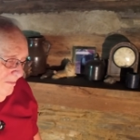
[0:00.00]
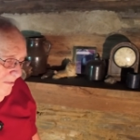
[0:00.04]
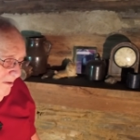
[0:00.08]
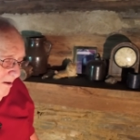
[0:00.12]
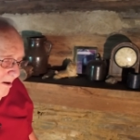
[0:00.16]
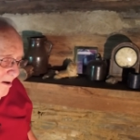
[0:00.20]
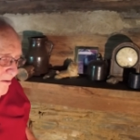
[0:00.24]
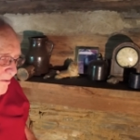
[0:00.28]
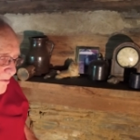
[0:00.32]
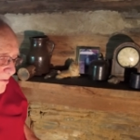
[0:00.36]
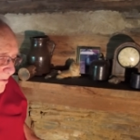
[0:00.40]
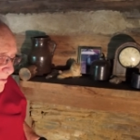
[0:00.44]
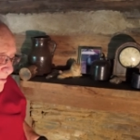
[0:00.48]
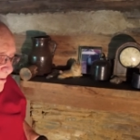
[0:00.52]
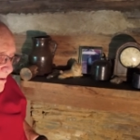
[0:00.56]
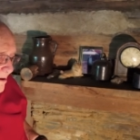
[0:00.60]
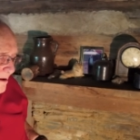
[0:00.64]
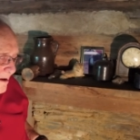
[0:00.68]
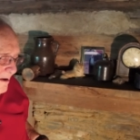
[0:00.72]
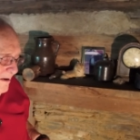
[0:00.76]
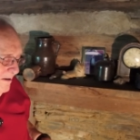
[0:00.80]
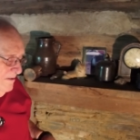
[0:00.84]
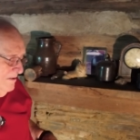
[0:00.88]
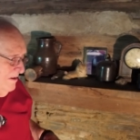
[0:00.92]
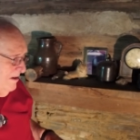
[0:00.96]
uncle,
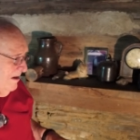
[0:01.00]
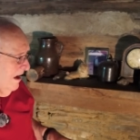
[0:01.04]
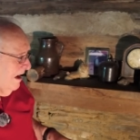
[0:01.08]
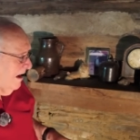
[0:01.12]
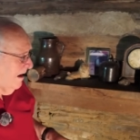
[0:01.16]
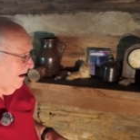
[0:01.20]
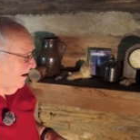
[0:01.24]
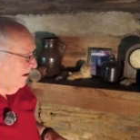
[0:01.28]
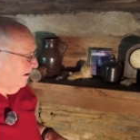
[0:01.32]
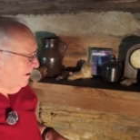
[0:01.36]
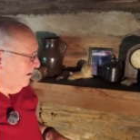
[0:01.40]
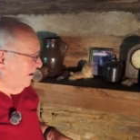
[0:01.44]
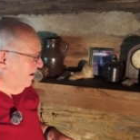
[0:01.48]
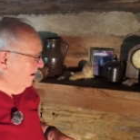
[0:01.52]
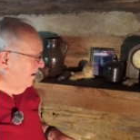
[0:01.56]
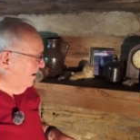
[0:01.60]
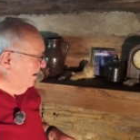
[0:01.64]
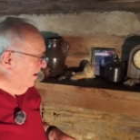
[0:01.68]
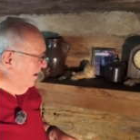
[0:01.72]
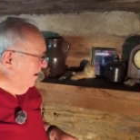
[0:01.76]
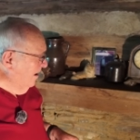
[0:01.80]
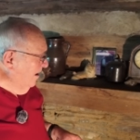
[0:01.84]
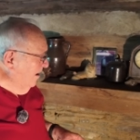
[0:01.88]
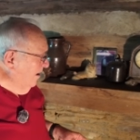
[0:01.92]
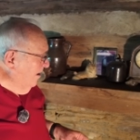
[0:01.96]
his dad,
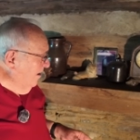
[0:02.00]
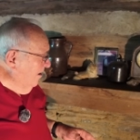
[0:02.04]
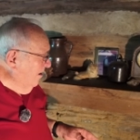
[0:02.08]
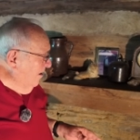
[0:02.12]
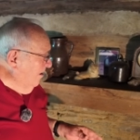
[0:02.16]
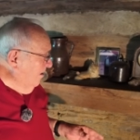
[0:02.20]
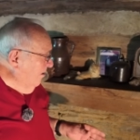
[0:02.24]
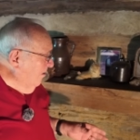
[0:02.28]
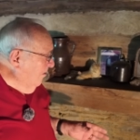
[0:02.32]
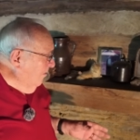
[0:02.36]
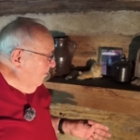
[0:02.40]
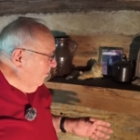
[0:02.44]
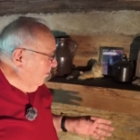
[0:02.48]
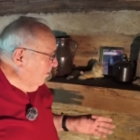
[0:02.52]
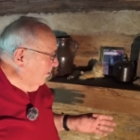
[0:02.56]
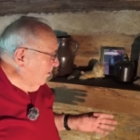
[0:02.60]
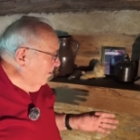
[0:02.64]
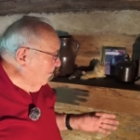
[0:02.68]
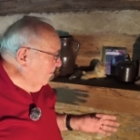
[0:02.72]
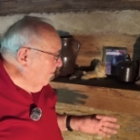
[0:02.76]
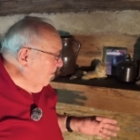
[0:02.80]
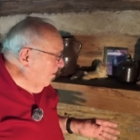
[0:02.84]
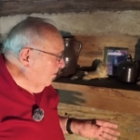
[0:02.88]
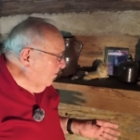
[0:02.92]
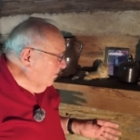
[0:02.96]
were
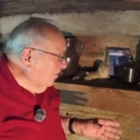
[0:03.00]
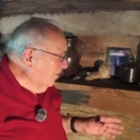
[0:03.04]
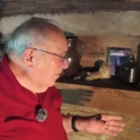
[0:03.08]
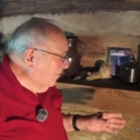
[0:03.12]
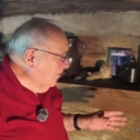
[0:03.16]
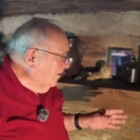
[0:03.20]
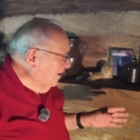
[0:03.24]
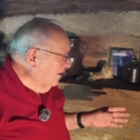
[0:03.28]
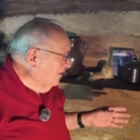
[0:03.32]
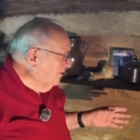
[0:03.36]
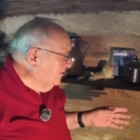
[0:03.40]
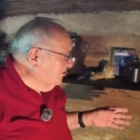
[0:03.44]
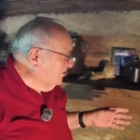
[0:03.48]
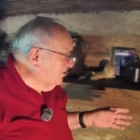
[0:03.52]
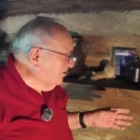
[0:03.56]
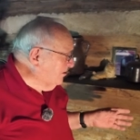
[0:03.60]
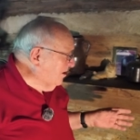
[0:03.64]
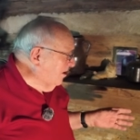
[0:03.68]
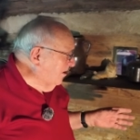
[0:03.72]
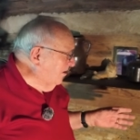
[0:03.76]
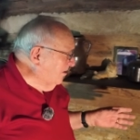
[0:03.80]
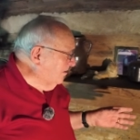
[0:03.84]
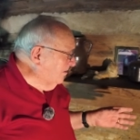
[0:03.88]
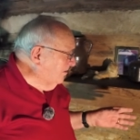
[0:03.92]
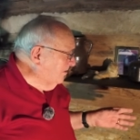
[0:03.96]
up on the ridge
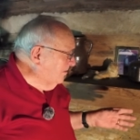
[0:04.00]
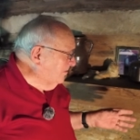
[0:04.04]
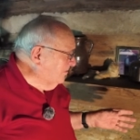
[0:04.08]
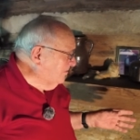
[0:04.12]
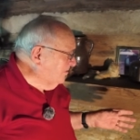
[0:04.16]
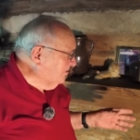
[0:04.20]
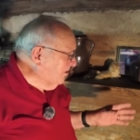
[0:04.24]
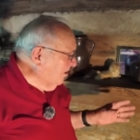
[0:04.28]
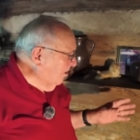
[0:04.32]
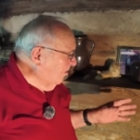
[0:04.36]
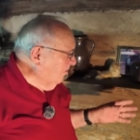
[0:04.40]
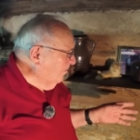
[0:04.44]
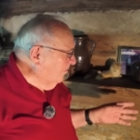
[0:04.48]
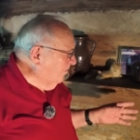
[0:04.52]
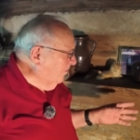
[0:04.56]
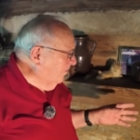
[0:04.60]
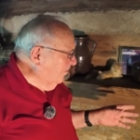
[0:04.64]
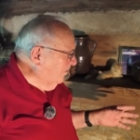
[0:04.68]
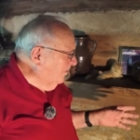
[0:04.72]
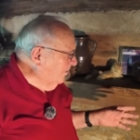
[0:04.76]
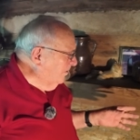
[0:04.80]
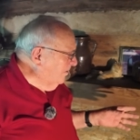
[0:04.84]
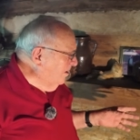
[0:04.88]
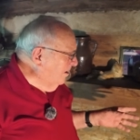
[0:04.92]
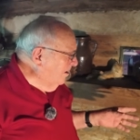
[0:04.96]
cutting stove
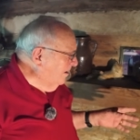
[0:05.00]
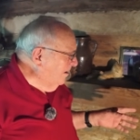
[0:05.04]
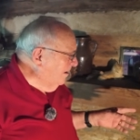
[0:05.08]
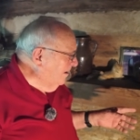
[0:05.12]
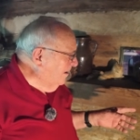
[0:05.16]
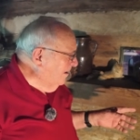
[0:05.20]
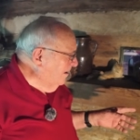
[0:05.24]
wood,